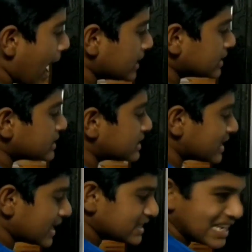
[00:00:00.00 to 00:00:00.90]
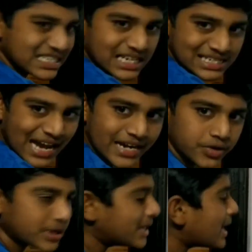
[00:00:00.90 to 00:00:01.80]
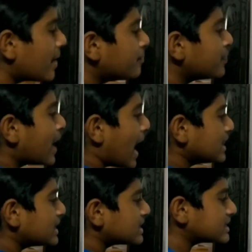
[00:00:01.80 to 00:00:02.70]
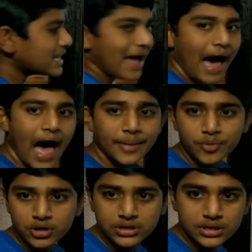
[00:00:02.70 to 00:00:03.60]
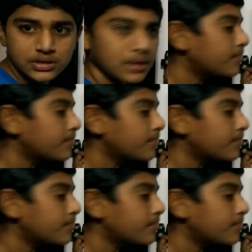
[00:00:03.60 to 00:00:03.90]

and this is the adjacent side to theta, and this is the hypotenuse.